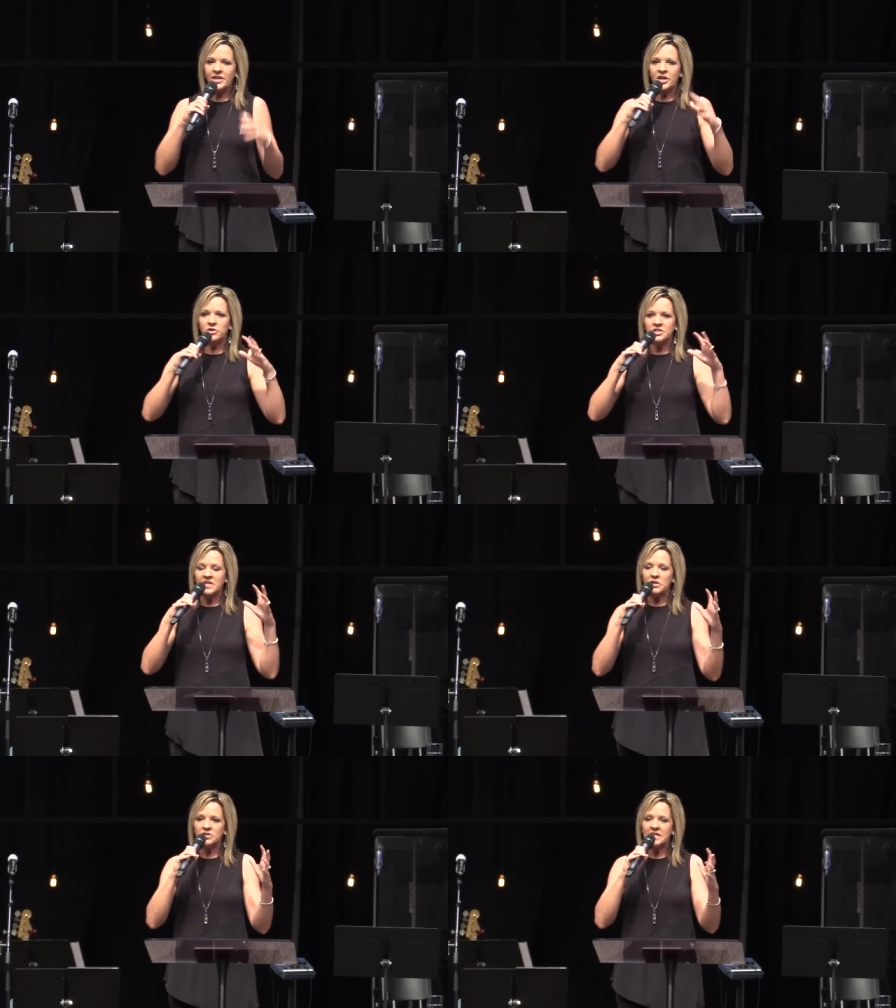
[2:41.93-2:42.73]
you know, just
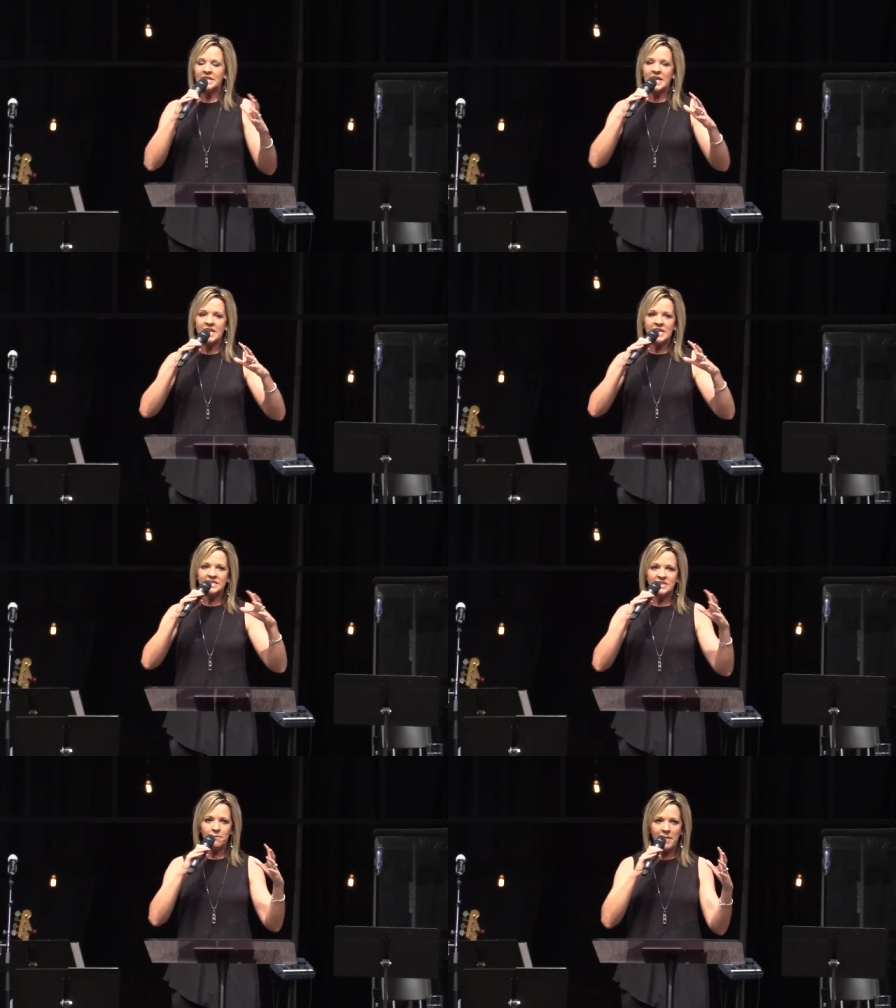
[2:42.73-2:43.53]
understand that he
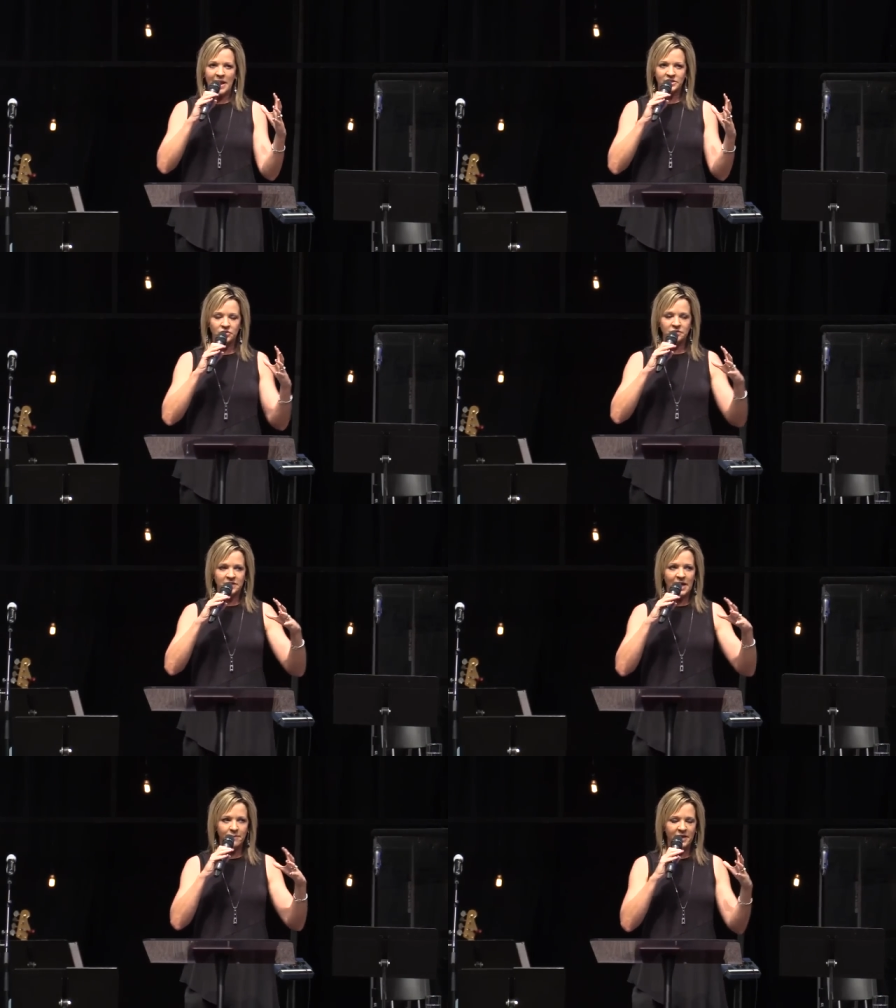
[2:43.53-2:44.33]
is the master of
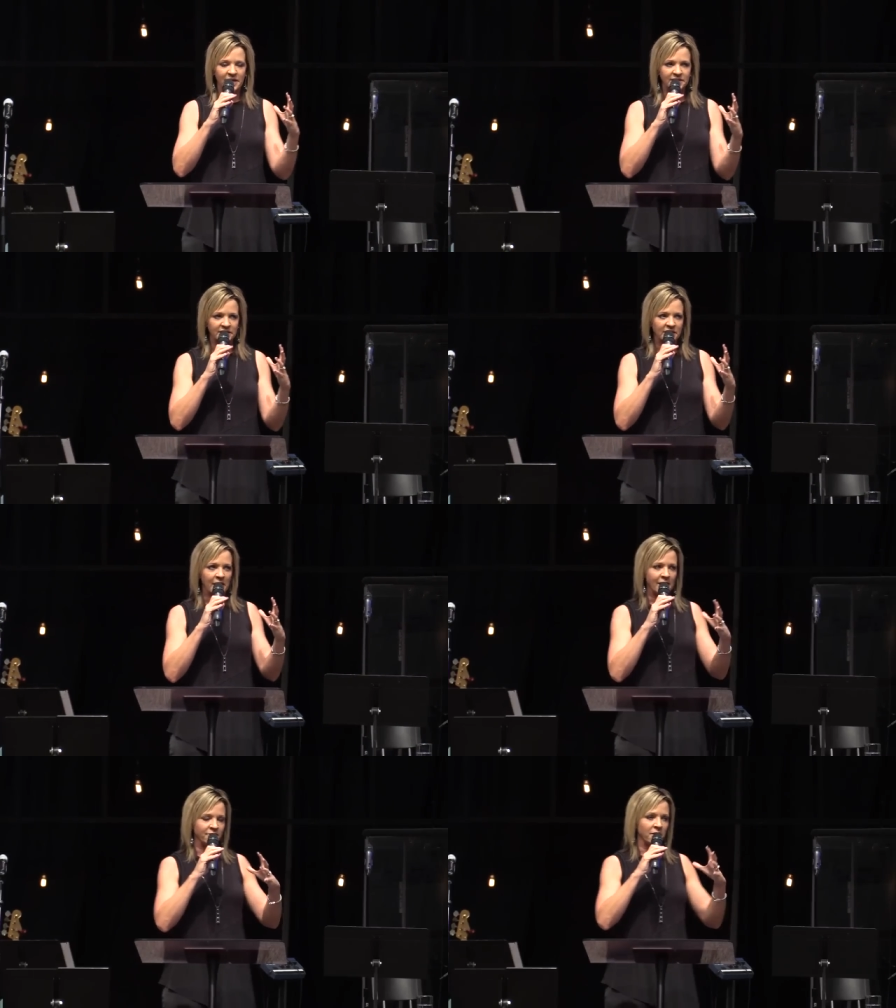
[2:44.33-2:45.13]
time and he is the
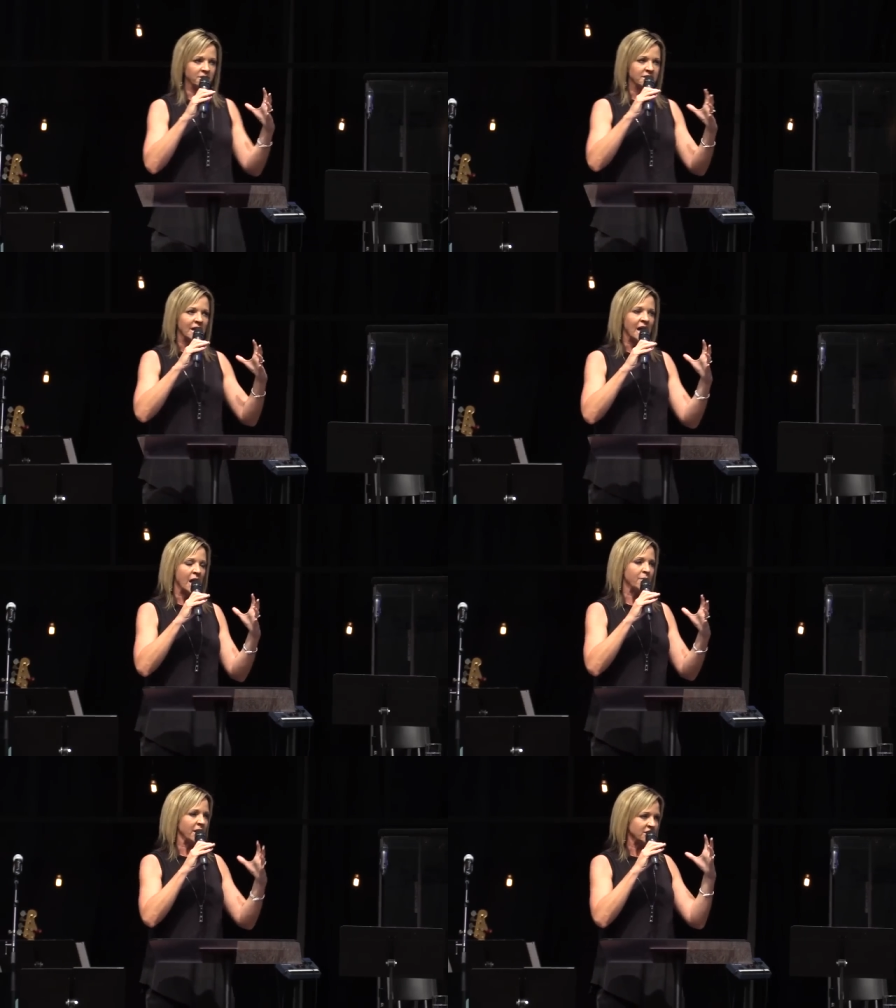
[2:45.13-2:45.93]
God of all
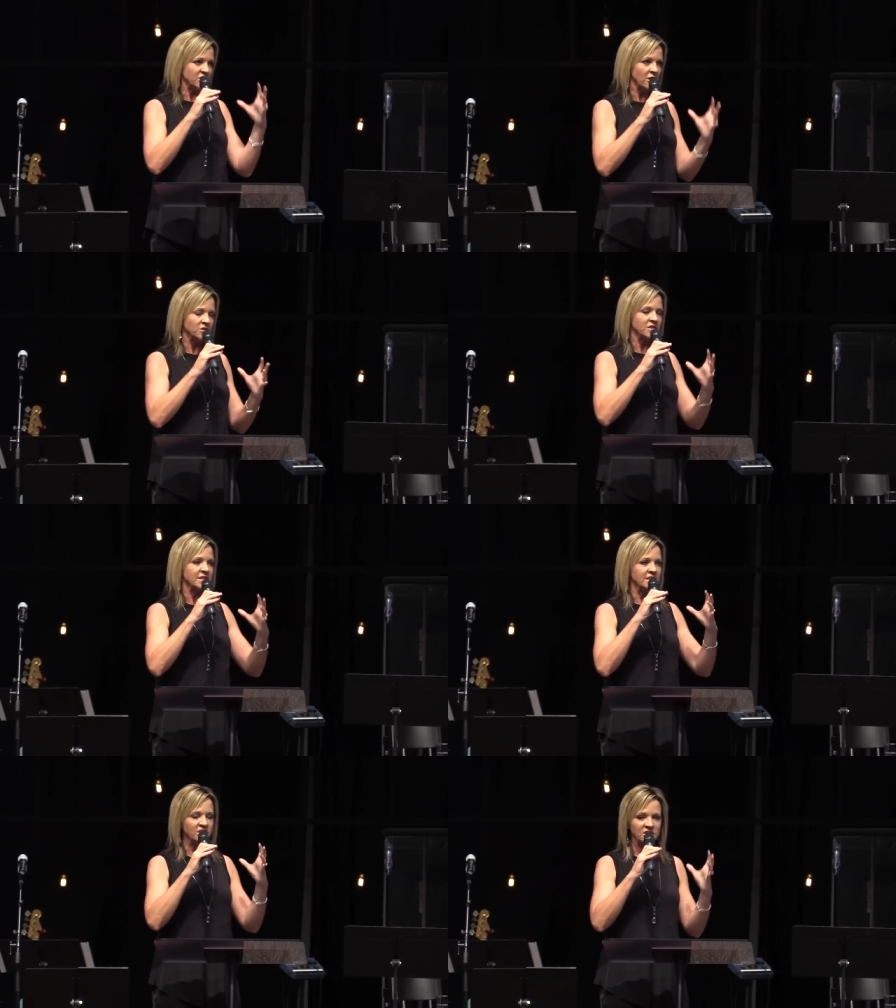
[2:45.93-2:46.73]
time, and he starts
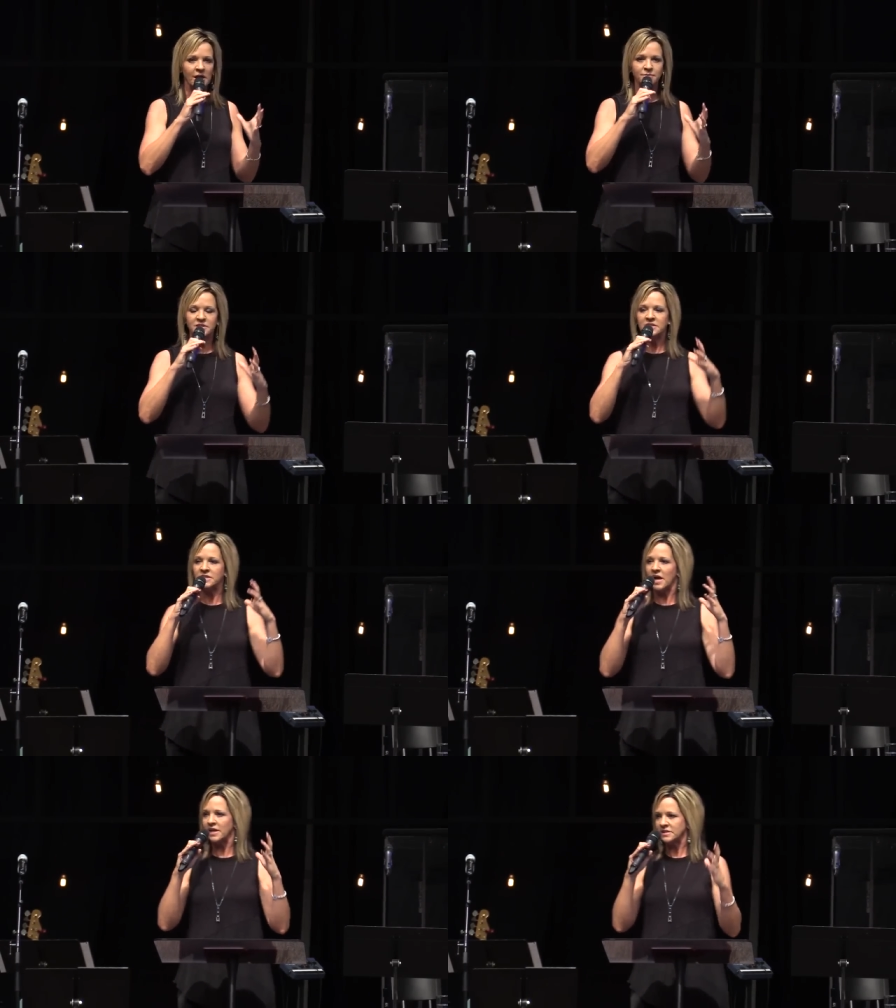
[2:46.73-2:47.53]
things, he stops things,
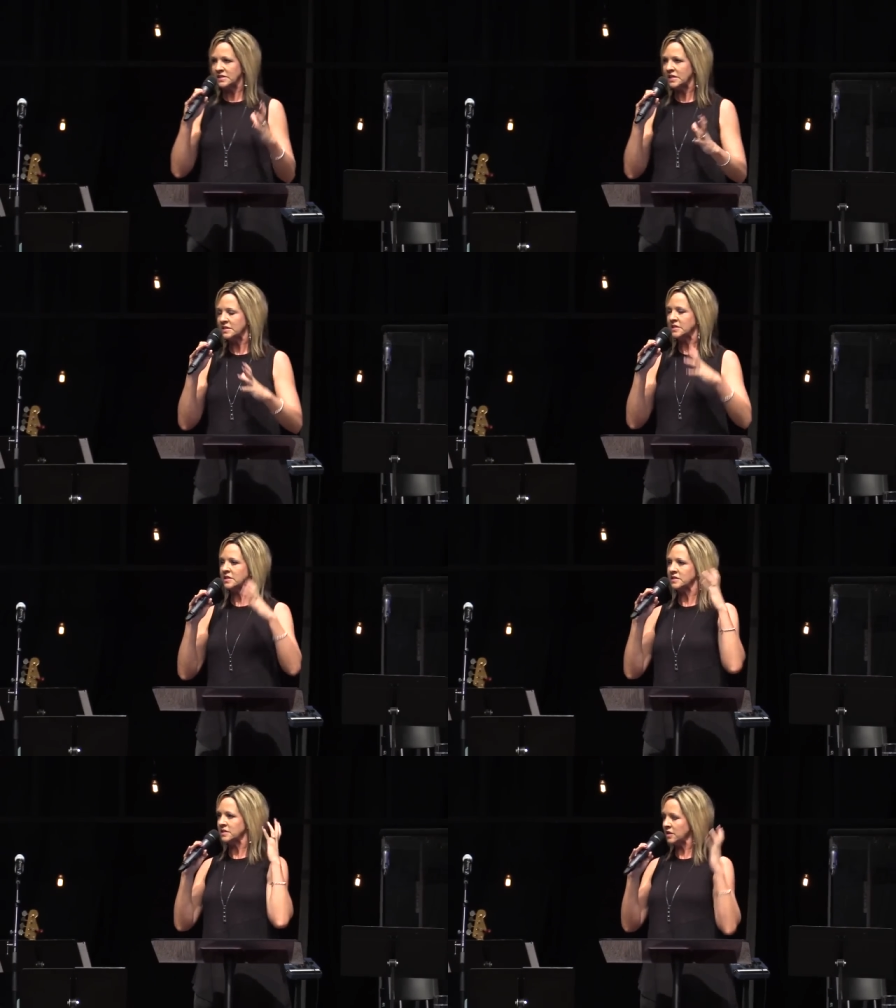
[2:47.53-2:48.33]
he has
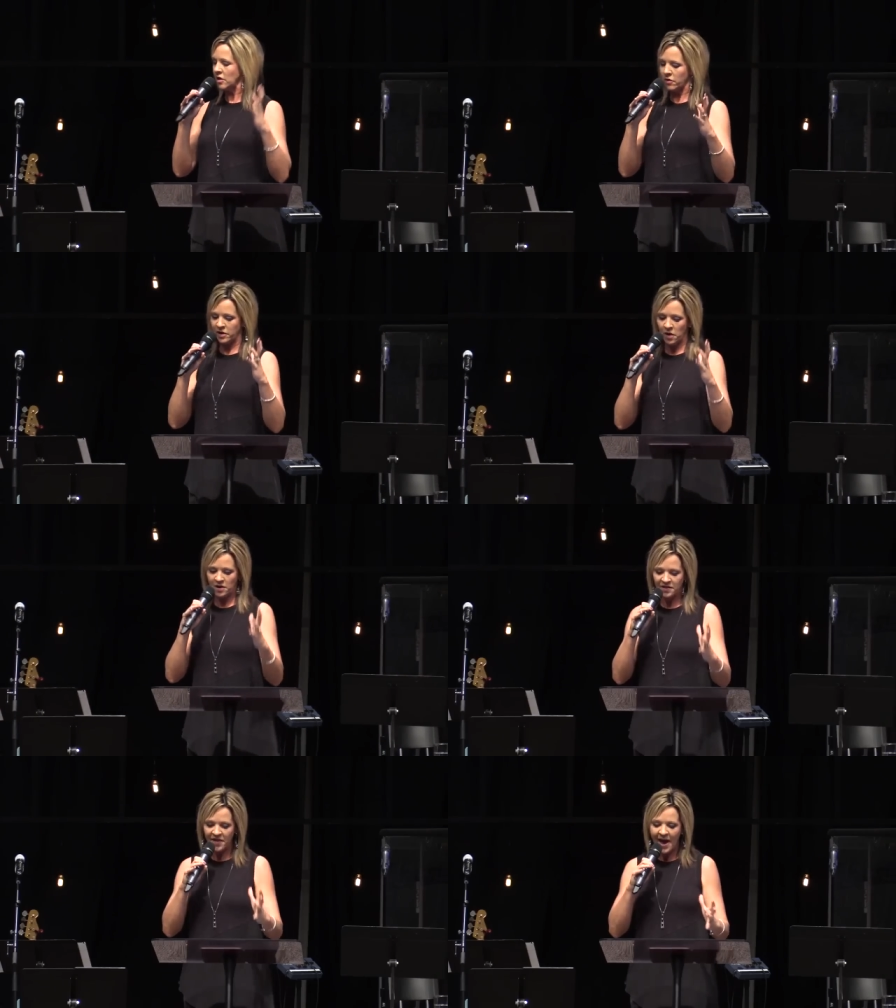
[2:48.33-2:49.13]
seasons, you know, and
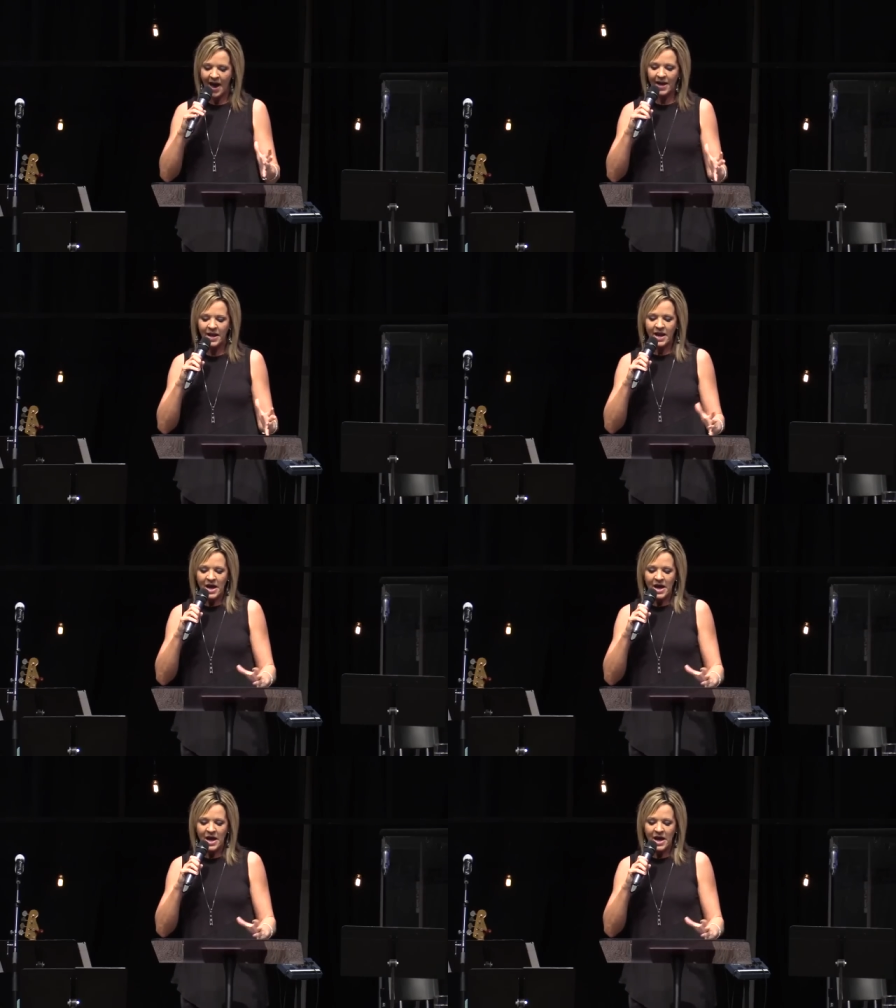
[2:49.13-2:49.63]
all of that.